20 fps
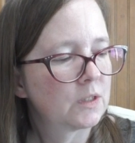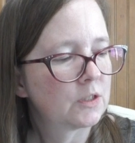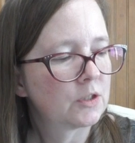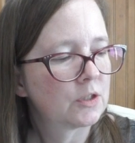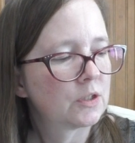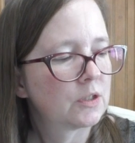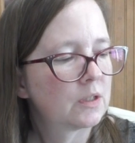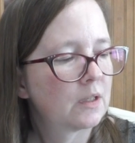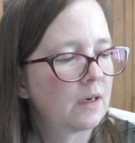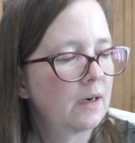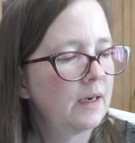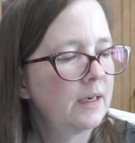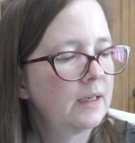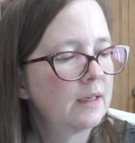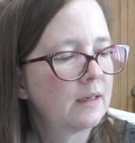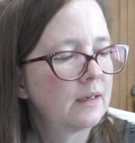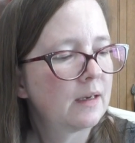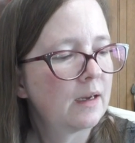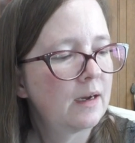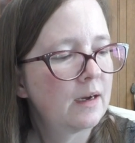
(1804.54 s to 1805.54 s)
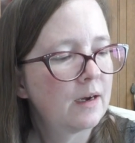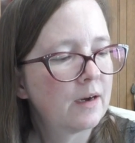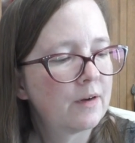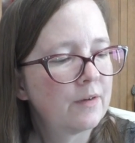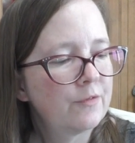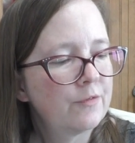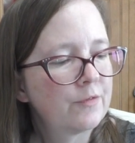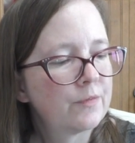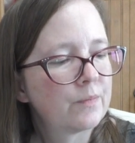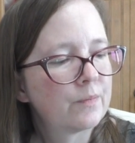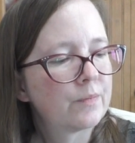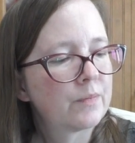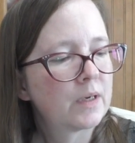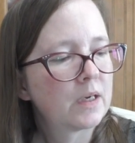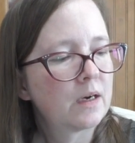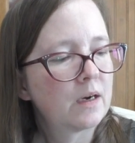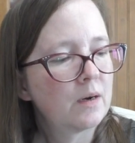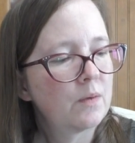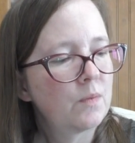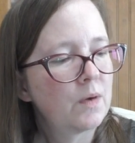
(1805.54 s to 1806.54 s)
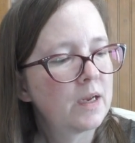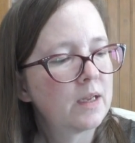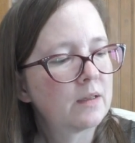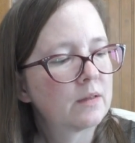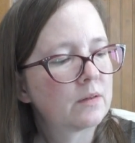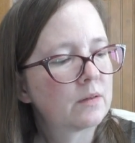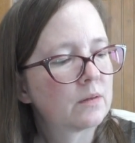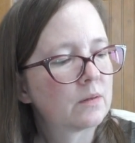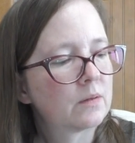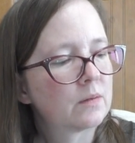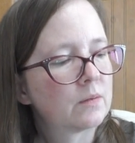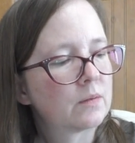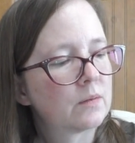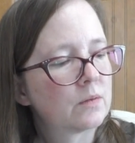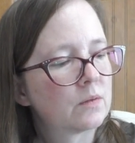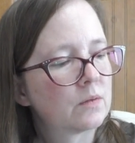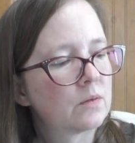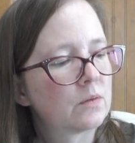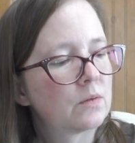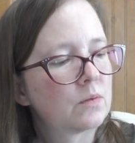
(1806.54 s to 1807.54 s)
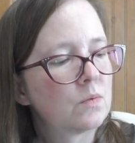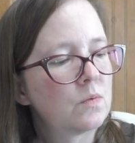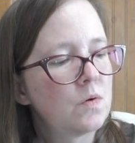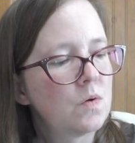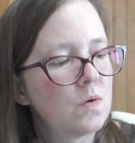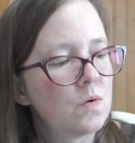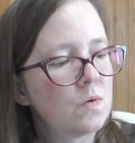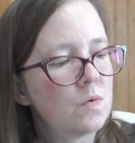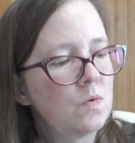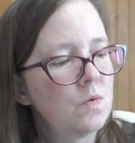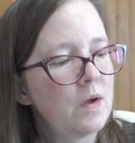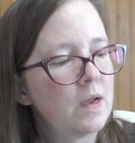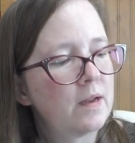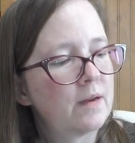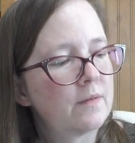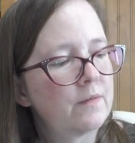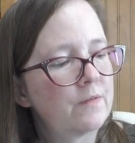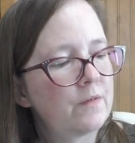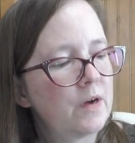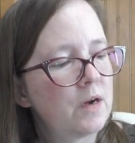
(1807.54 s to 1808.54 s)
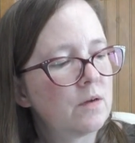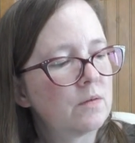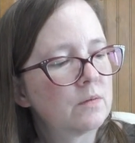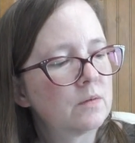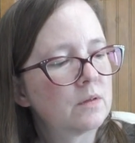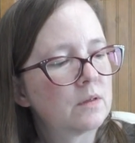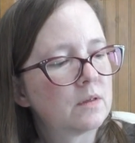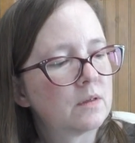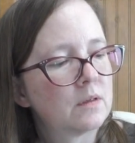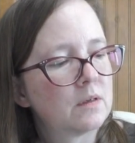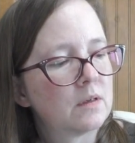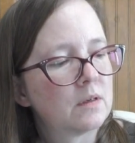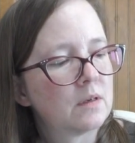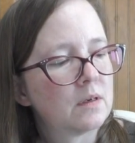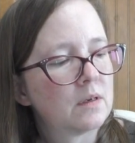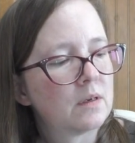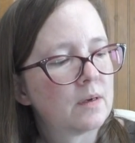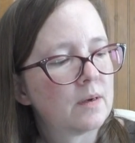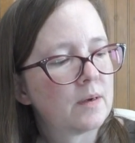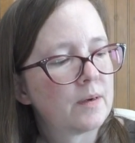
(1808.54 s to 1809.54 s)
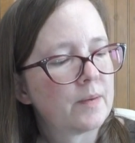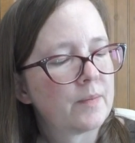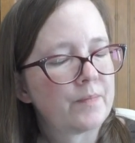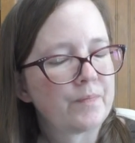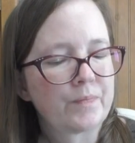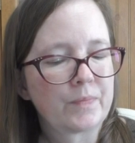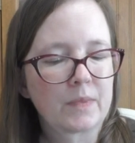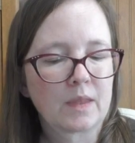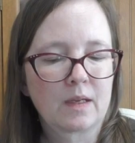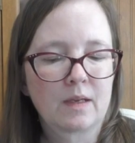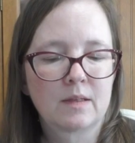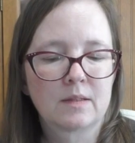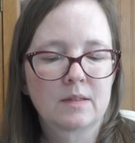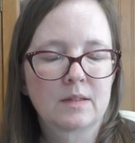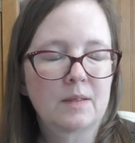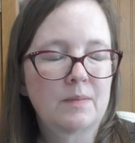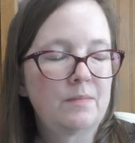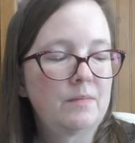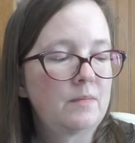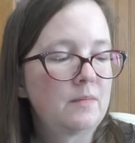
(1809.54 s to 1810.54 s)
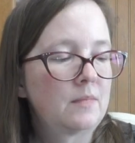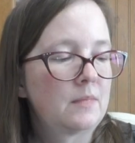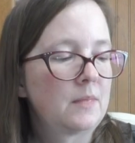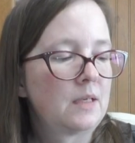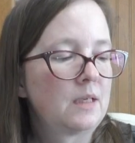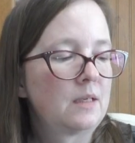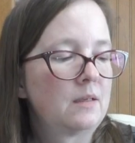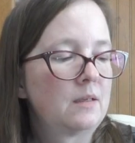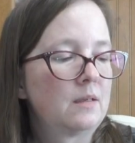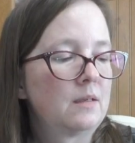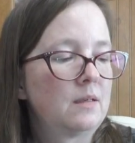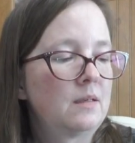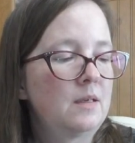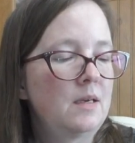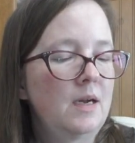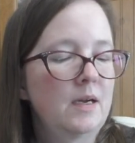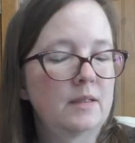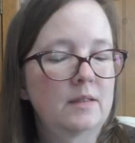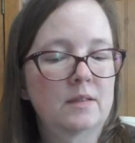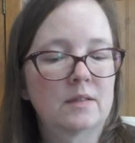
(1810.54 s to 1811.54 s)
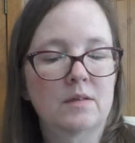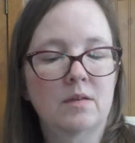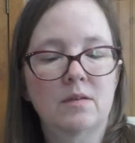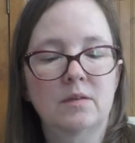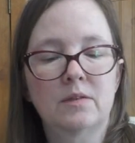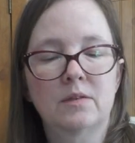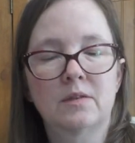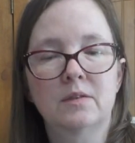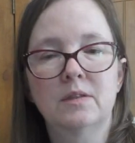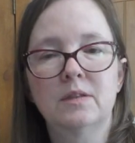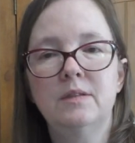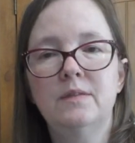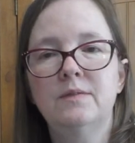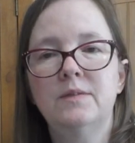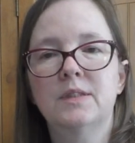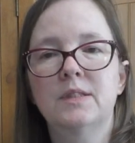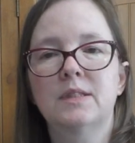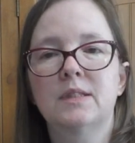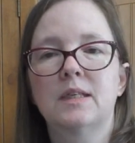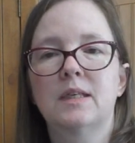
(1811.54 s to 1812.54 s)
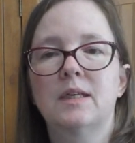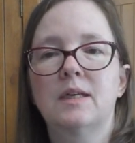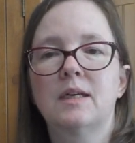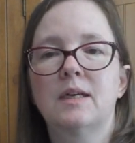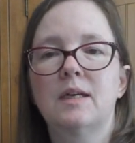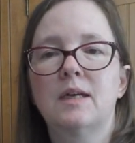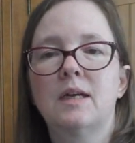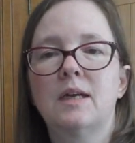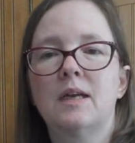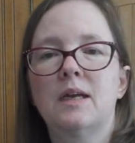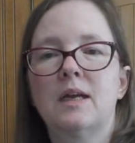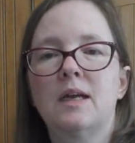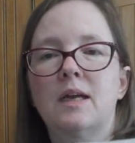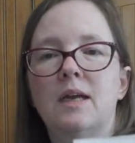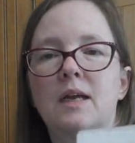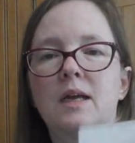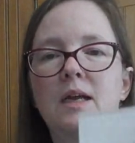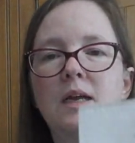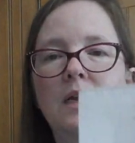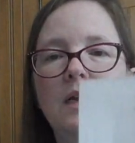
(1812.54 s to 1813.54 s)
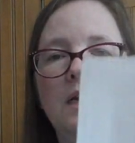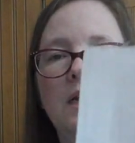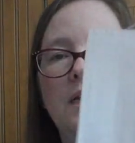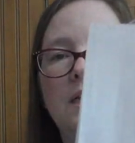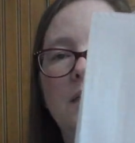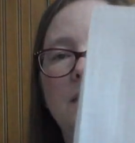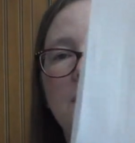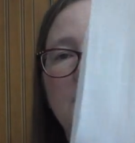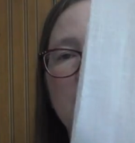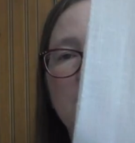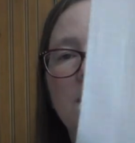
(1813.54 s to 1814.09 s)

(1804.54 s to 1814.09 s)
which I didn't have, but I went through and found some nice alternatives. And